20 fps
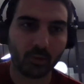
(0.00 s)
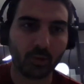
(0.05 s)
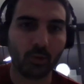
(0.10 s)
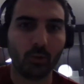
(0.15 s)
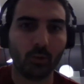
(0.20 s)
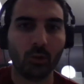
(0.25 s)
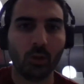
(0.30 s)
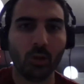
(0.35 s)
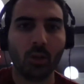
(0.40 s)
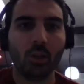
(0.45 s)

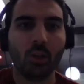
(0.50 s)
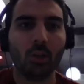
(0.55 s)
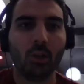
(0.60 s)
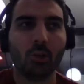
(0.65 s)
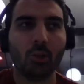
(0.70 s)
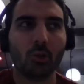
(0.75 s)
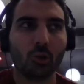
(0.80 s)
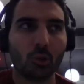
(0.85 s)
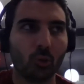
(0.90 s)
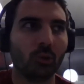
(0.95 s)
to
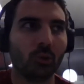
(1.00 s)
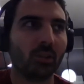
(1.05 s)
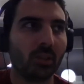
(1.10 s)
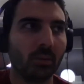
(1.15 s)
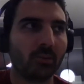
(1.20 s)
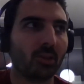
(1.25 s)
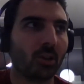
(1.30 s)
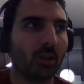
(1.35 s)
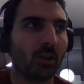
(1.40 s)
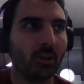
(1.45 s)
join your
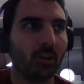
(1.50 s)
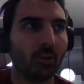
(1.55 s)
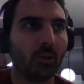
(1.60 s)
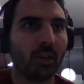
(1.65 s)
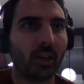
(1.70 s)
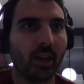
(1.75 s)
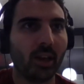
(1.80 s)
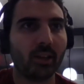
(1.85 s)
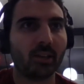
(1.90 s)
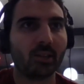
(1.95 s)
team. So in your
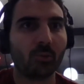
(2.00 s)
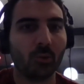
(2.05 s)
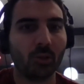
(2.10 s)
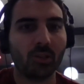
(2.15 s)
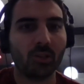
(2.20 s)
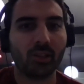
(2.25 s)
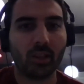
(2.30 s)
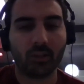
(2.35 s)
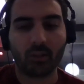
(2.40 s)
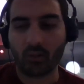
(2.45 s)
case, when
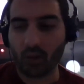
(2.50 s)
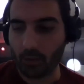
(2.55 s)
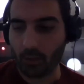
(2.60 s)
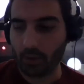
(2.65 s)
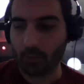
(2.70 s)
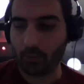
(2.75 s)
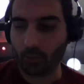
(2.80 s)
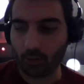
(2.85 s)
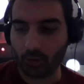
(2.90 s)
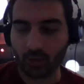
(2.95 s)
you say the right
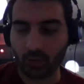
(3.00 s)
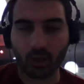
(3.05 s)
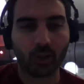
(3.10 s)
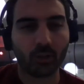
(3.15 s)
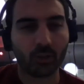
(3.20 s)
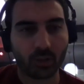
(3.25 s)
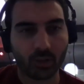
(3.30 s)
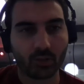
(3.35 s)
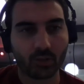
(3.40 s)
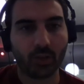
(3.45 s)
people, you're
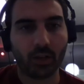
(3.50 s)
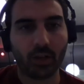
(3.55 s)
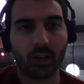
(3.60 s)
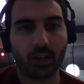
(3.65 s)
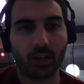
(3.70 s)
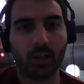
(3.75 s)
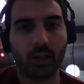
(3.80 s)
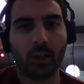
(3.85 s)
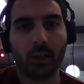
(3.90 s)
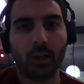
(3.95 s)
not just
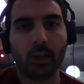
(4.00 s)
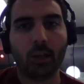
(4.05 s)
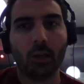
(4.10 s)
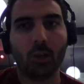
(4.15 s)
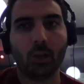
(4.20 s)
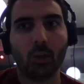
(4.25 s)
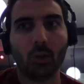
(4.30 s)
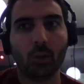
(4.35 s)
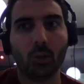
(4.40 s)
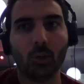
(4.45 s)
really
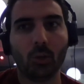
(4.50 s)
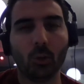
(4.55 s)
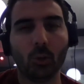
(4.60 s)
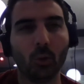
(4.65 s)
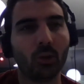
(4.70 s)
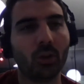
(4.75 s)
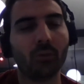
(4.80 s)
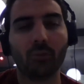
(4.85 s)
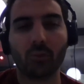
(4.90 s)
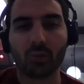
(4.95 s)

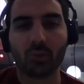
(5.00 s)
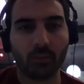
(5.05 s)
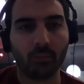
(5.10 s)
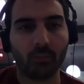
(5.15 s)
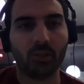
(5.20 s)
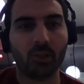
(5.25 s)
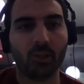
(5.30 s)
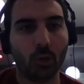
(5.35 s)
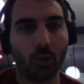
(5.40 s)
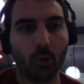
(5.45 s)
looking for
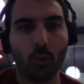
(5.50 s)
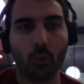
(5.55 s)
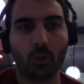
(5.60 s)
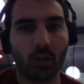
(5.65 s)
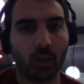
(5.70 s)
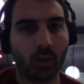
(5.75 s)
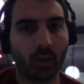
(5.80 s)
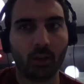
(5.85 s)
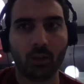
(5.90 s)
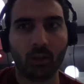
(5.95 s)
somebody who
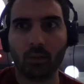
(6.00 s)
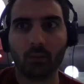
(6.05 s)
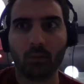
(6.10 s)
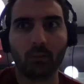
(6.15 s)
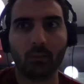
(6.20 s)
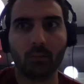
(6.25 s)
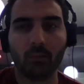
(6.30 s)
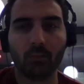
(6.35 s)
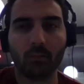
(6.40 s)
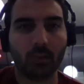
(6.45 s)
can
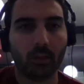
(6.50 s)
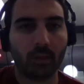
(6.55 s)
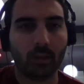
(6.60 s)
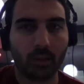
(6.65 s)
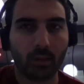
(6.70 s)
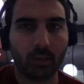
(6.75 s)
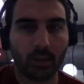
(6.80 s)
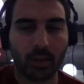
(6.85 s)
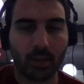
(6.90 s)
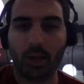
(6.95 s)

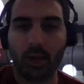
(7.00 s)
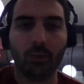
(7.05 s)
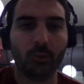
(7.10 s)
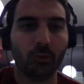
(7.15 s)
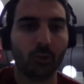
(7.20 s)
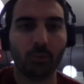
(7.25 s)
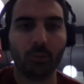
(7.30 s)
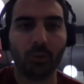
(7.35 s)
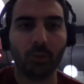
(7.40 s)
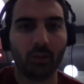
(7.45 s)
get the
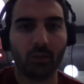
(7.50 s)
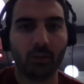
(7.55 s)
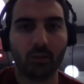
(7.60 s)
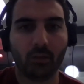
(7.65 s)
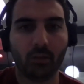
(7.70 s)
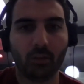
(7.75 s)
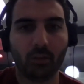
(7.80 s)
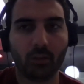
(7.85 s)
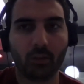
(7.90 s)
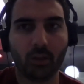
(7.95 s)
job done.
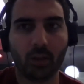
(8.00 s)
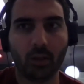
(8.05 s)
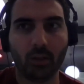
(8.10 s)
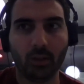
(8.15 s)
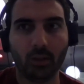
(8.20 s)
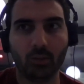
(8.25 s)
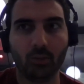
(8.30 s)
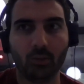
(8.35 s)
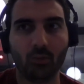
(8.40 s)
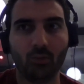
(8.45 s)
They
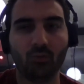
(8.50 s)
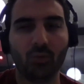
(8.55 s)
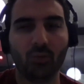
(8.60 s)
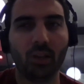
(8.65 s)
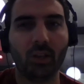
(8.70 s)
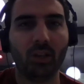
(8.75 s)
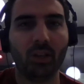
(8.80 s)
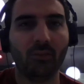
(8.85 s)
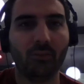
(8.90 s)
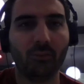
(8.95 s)
need to
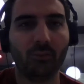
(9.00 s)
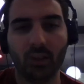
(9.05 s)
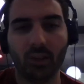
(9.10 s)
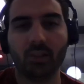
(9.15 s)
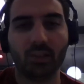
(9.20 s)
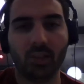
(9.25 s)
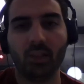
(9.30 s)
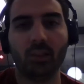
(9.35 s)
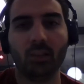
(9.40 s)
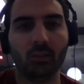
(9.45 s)
really
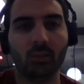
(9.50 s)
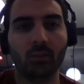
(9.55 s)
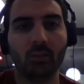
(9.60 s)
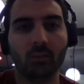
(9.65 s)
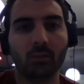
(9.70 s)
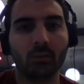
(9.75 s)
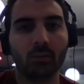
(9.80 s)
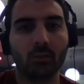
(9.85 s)
fit in